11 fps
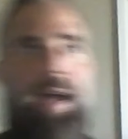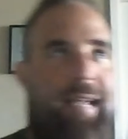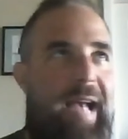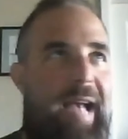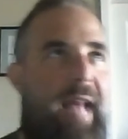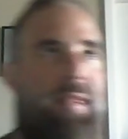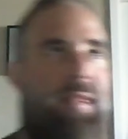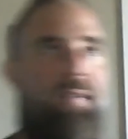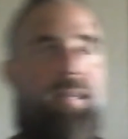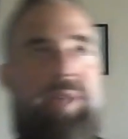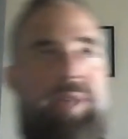like uh,
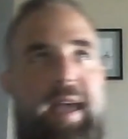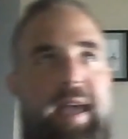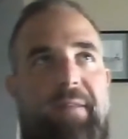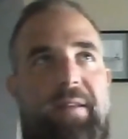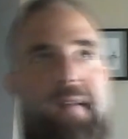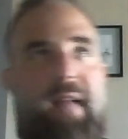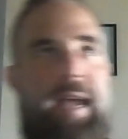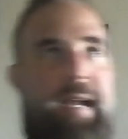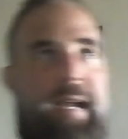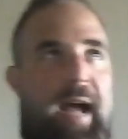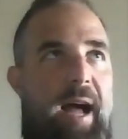to me, I feel
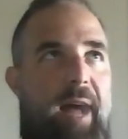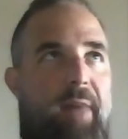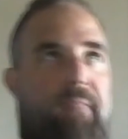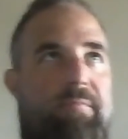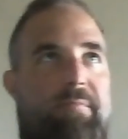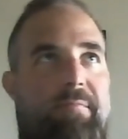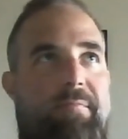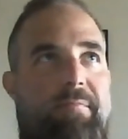like um,